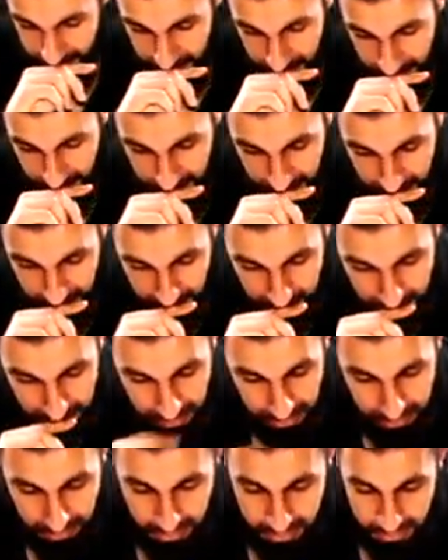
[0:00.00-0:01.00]

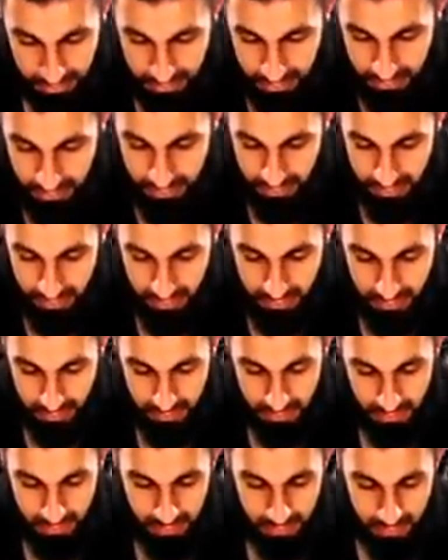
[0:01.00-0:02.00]

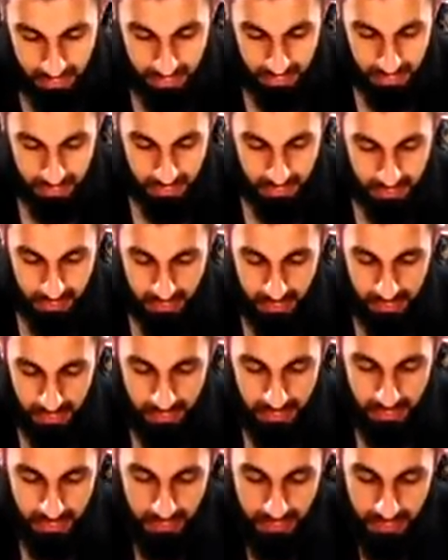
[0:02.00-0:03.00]

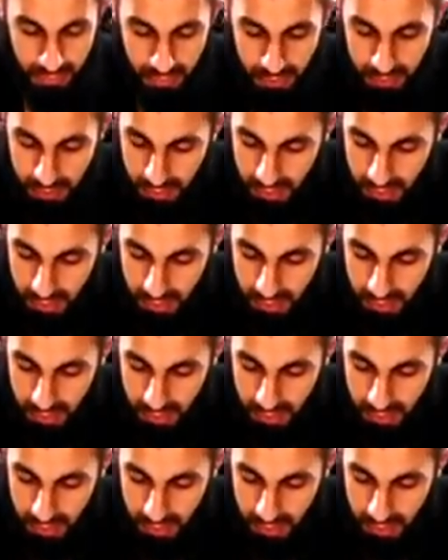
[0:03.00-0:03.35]
(no one is talking)